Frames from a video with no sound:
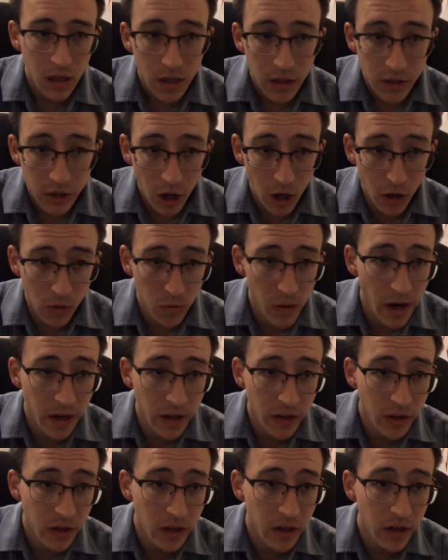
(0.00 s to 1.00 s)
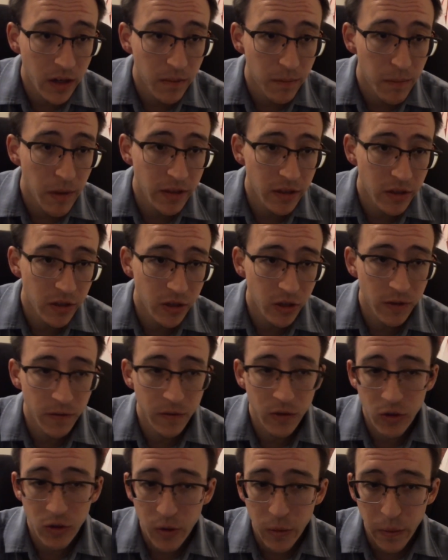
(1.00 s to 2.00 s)
Dark Riding Hood, Messenger of
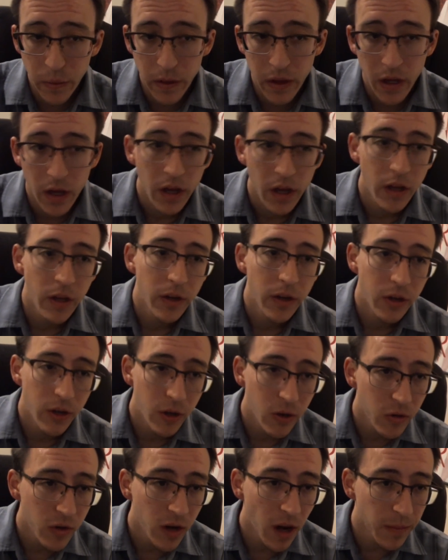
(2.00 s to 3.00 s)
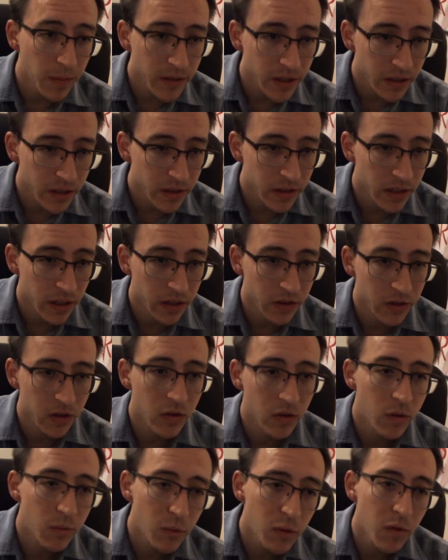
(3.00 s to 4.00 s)
Truth. 2-drop, 6/6.
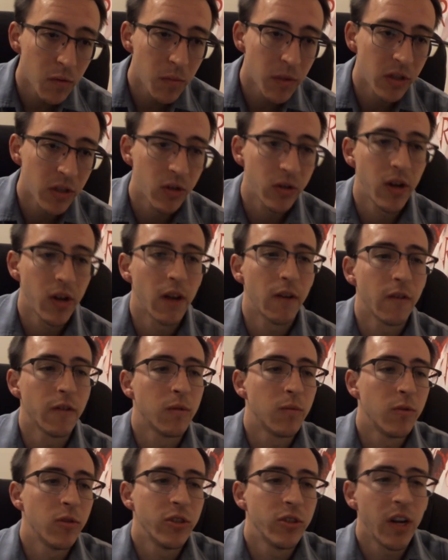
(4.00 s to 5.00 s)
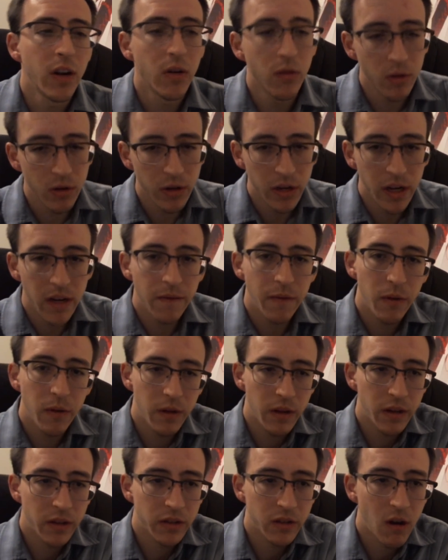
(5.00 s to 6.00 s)
Remove a mystery counter from your J ruler. Invert
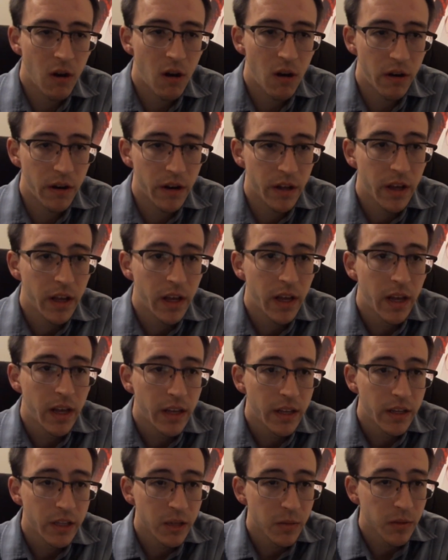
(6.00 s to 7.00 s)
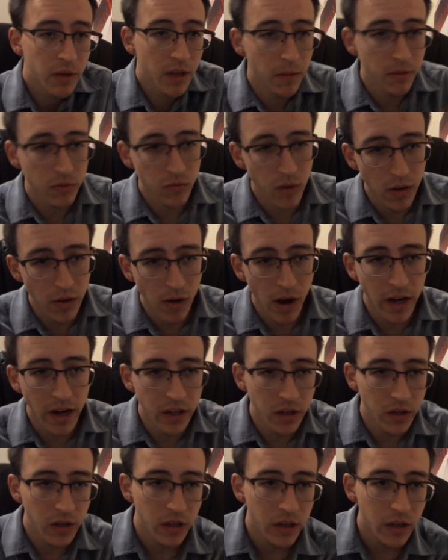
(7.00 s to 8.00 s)
this card. She becomes Red
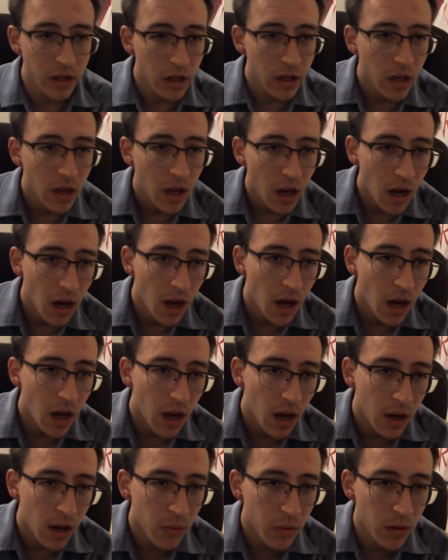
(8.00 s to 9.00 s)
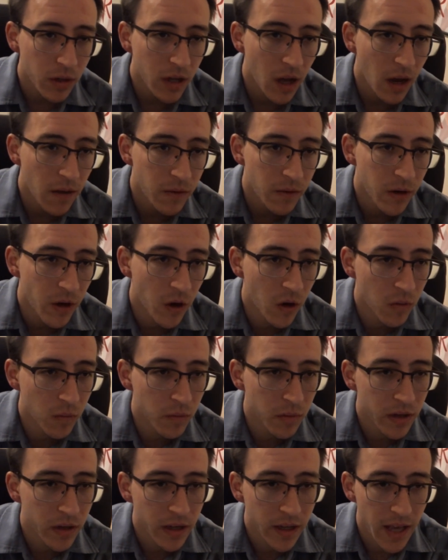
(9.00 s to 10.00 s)
Riding Hood, Recovered
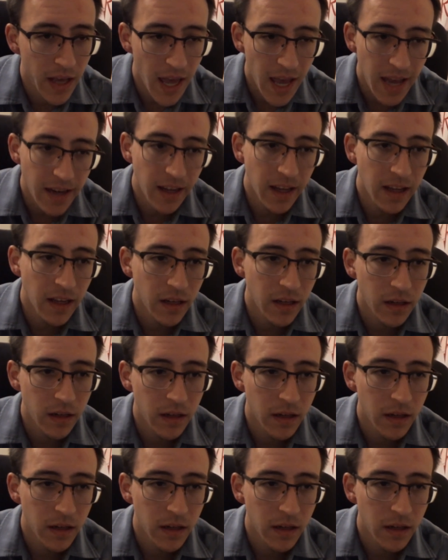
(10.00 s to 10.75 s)
Hope. 8/8.